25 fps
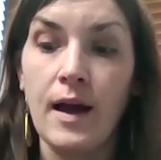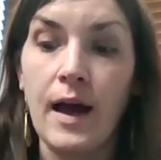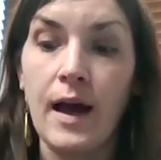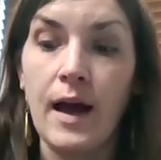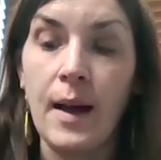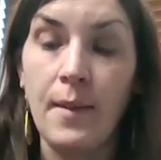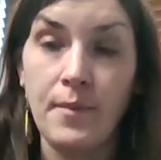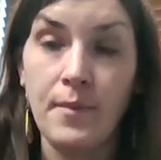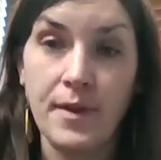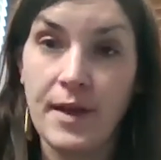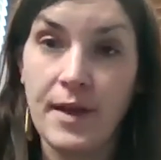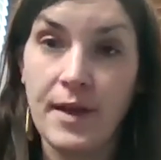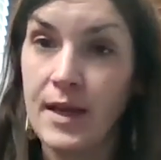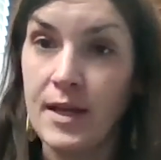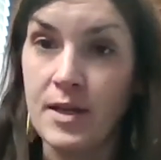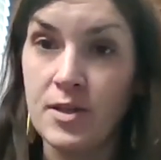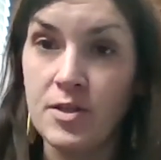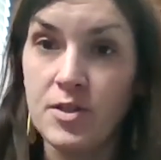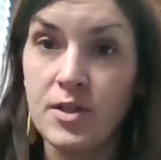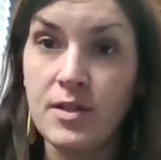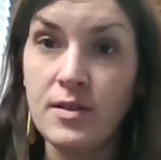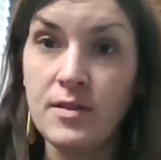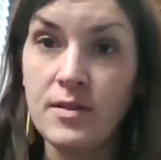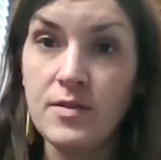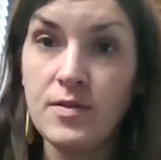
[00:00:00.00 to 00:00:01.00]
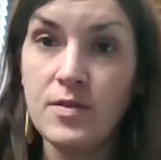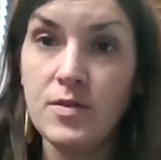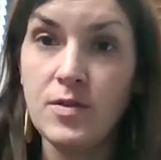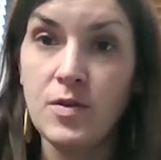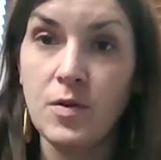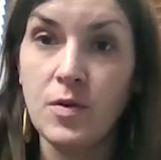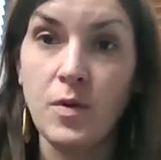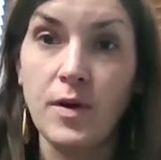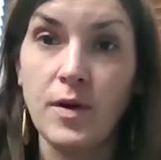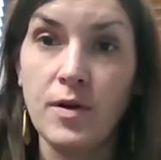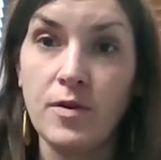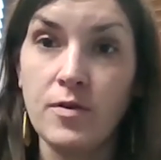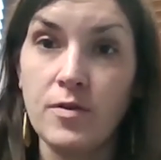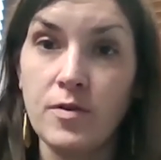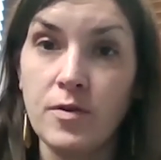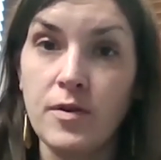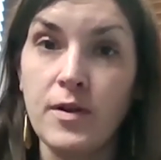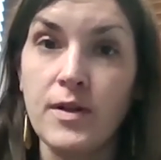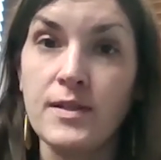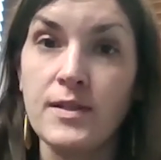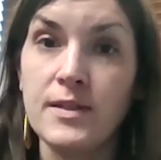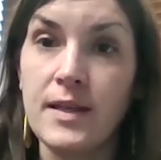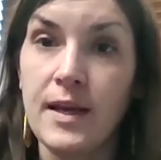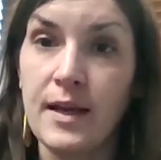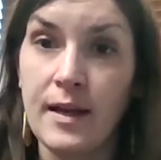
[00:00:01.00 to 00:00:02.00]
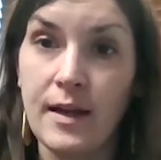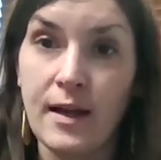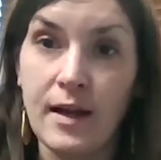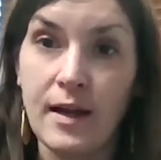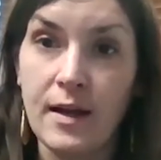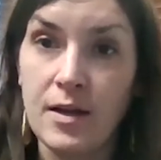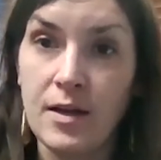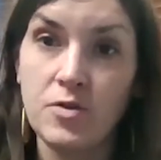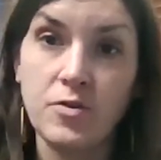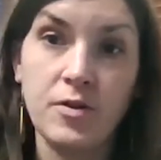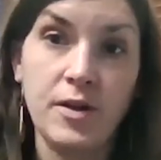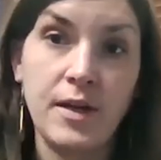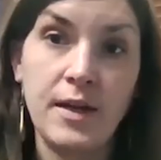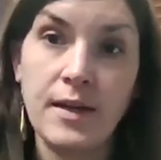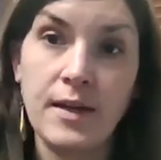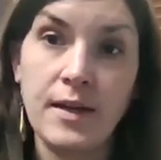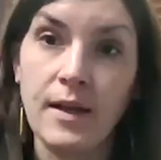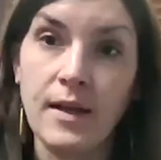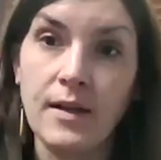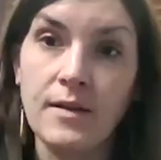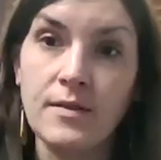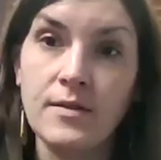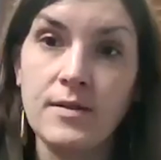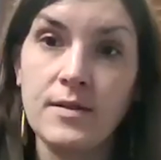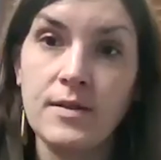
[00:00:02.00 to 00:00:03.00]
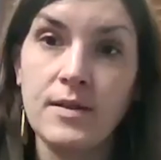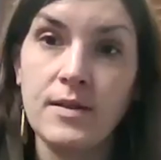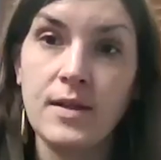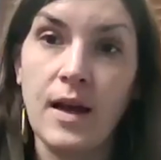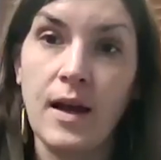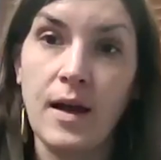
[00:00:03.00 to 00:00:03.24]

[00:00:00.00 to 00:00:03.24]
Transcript: applications to work towards getting on a trade list